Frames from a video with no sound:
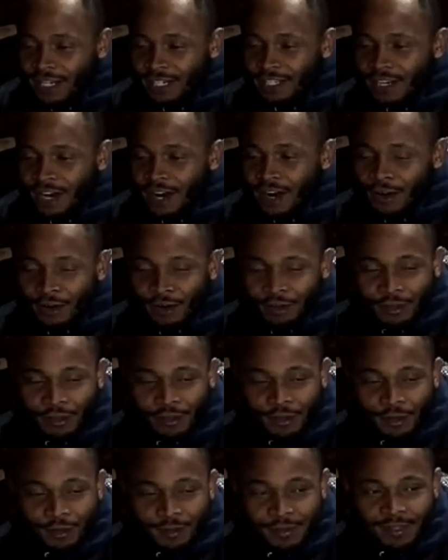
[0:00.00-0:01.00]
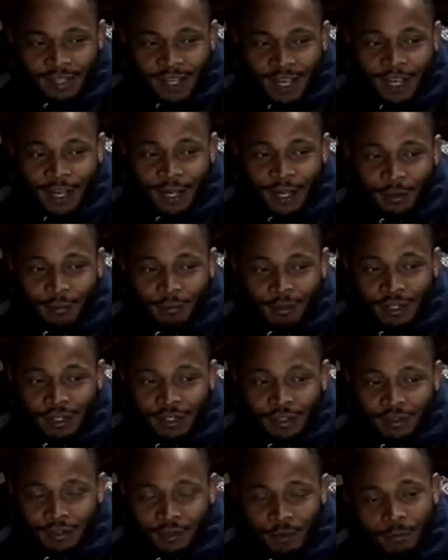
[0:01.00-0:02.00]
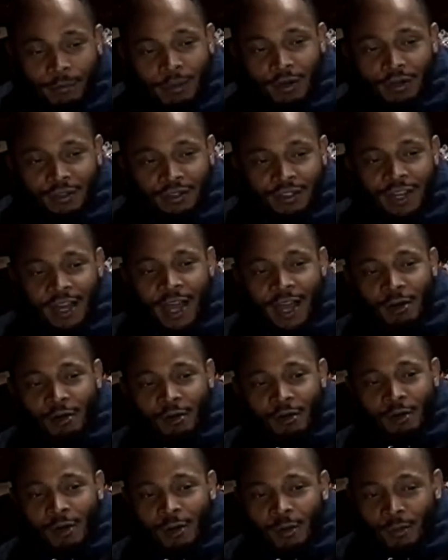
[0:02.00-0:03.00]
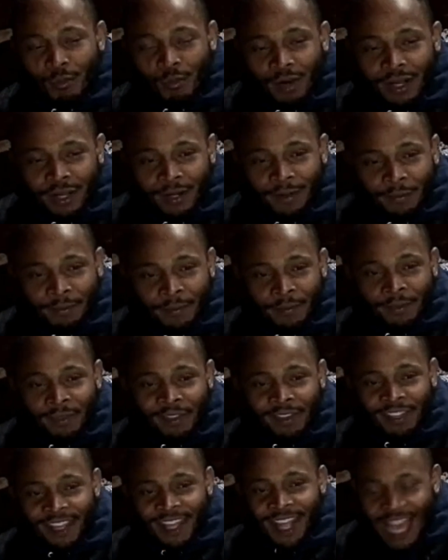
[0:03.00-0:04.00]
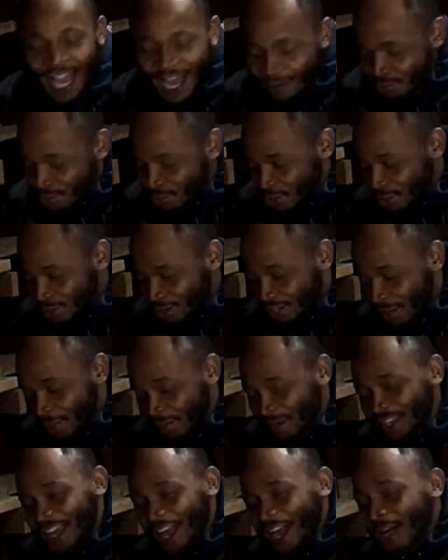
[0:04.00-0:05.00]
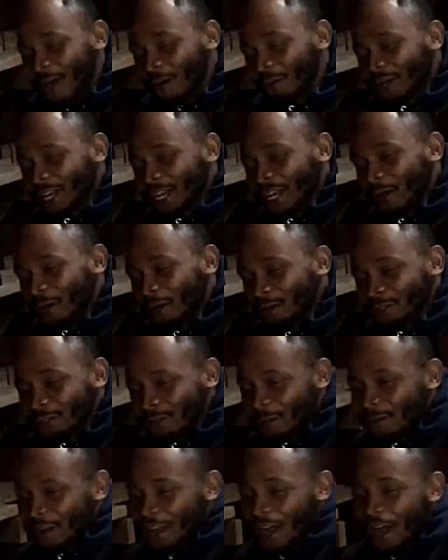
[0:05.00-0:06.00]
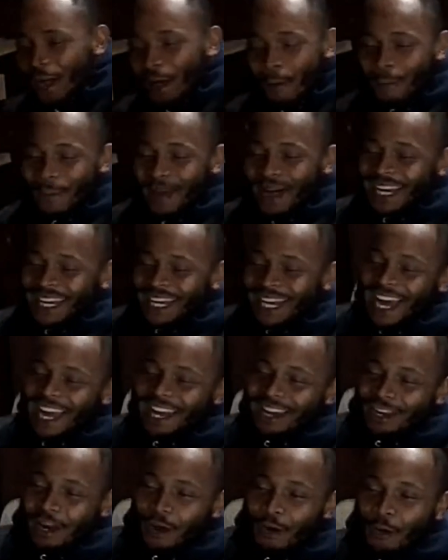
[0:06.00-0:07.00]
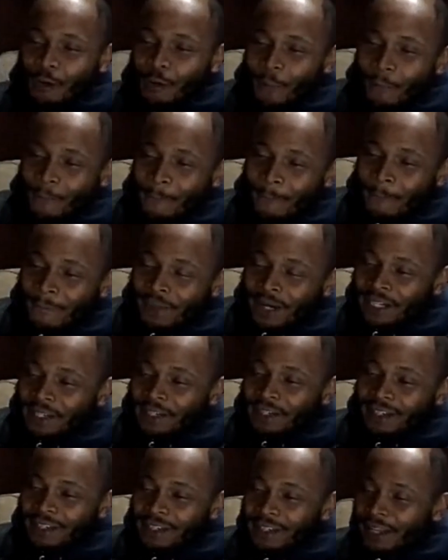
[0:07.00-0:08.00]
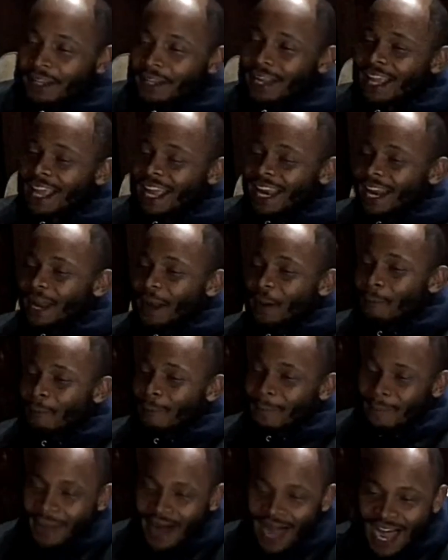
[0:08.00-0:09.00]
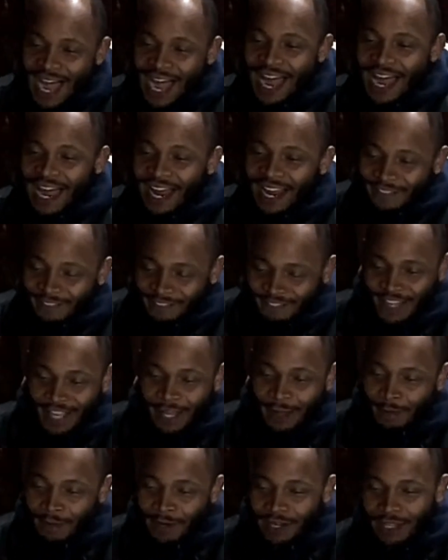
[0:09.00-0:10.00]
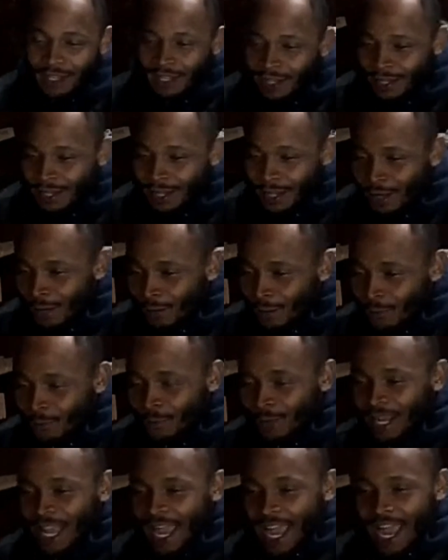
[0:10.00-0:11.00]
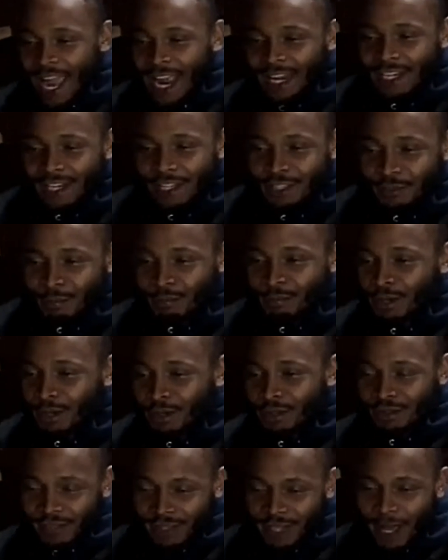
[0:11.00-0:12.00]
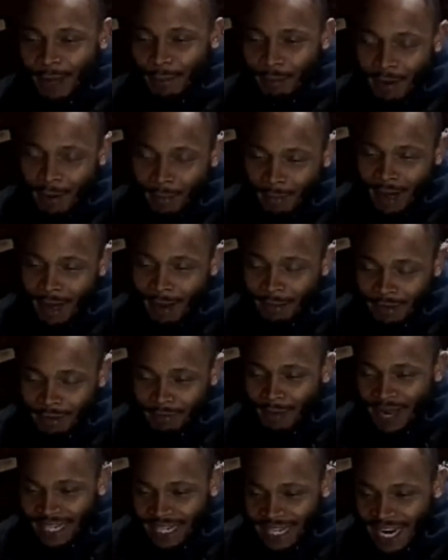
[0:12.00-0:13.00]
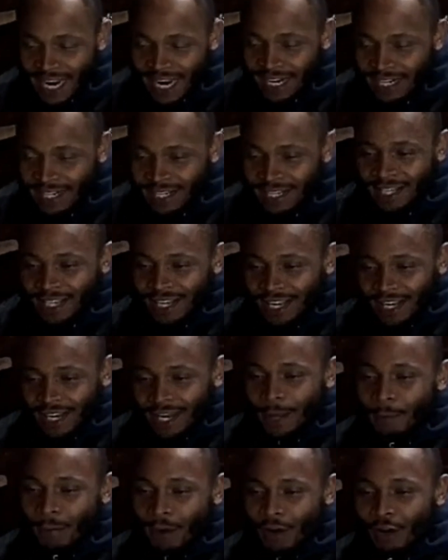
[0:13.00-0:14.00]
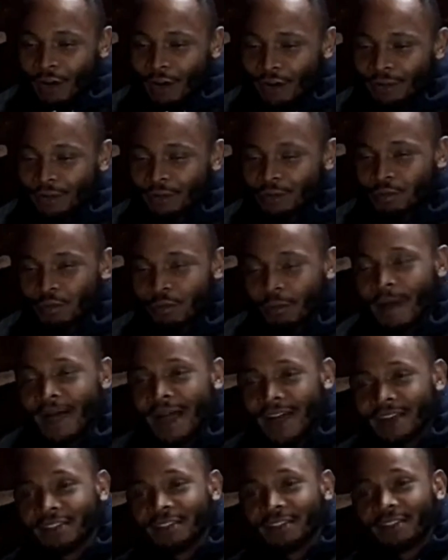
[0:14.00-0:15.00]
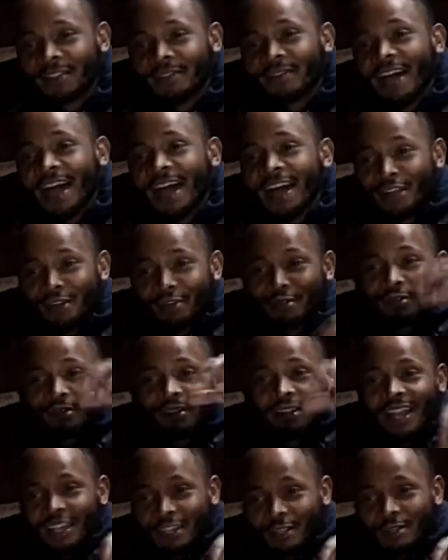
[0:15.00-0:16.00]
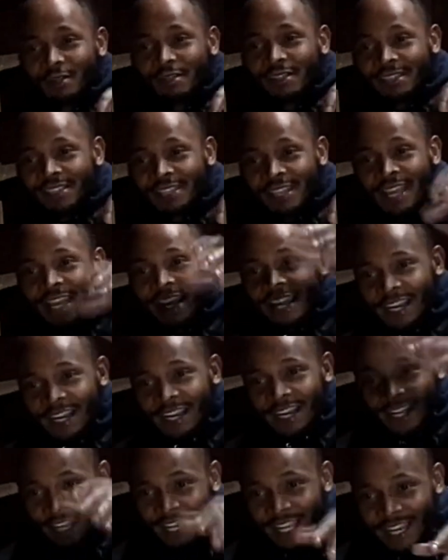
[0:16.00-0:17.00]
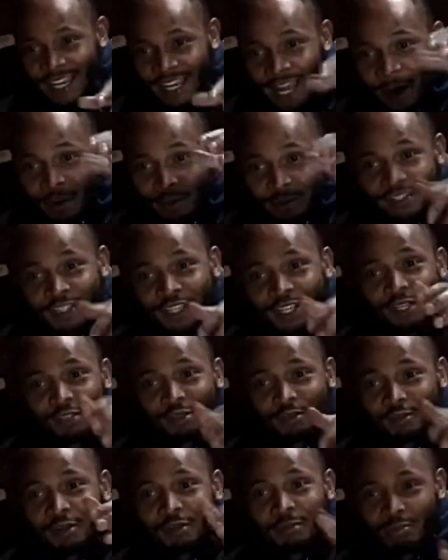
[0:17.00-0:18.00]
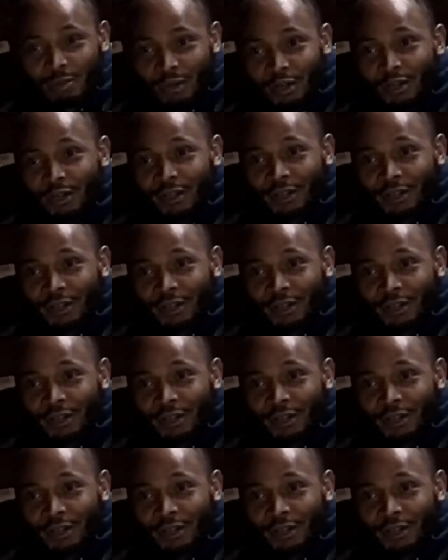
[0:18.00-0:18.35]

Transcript: Get it, y'all, you know what I'm saying? Because the books that I grew up with, I'm sure some of y'all would know, some of y'all might not know. But in my family, we had these books that my mom and my daddy, they bought to remind us of our history. Like you just said, that was a history book.